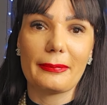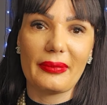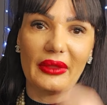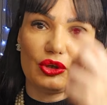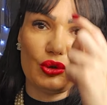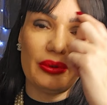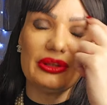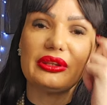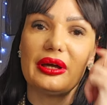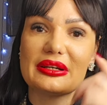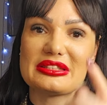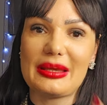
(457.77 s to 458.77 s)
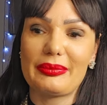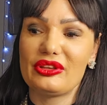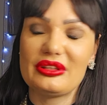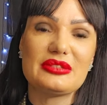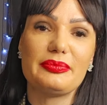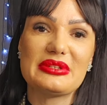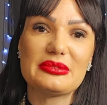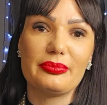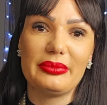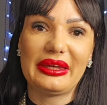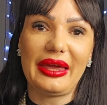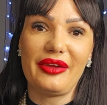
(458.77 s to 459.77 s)
you won't accept this
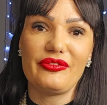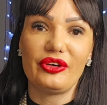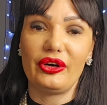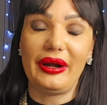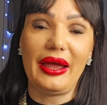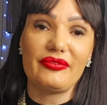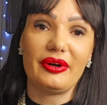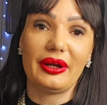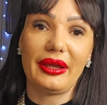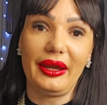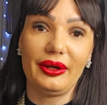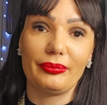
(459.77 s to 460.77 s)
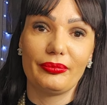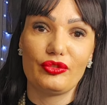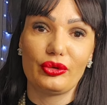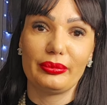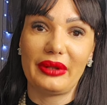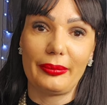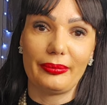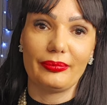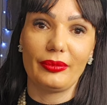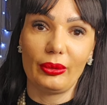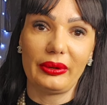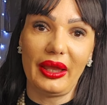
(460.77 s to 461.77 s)
behavior ever again from them,
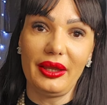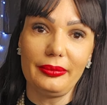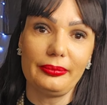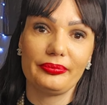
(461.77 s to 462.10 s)
okay?